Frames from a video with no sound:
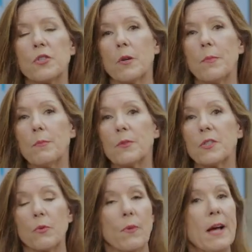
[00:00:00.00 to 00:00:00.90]
or people
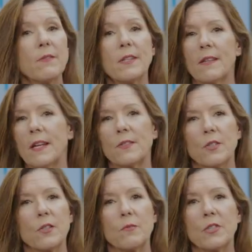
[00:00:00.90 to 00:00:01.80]
surrounding that
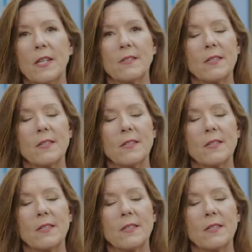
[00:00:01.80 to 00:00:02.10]
circumstance